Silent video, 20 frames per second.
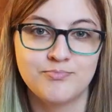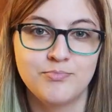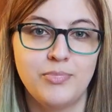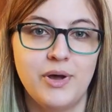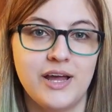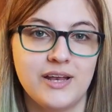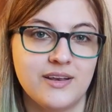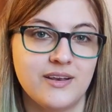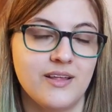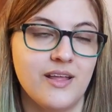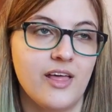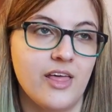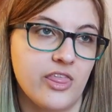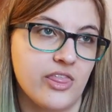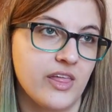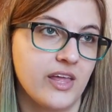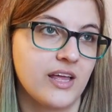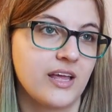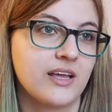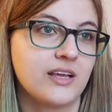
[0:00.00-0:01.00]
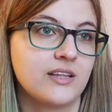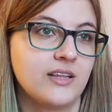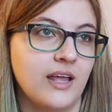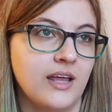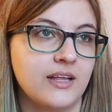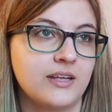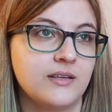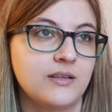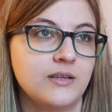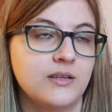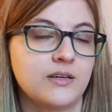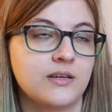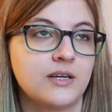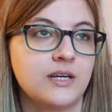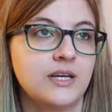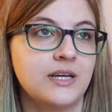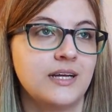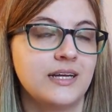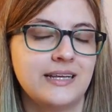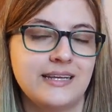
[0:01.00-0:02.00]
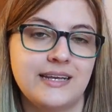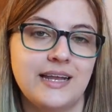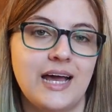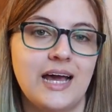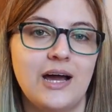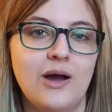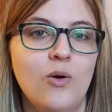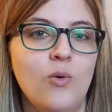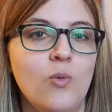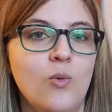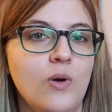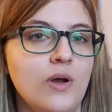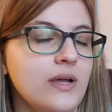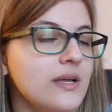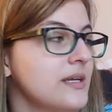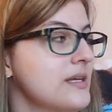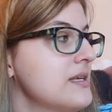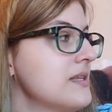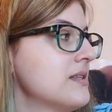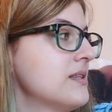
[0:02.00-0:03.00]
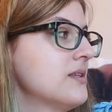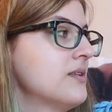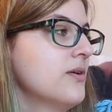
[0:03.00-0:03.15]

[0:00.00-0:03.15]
But I think that now it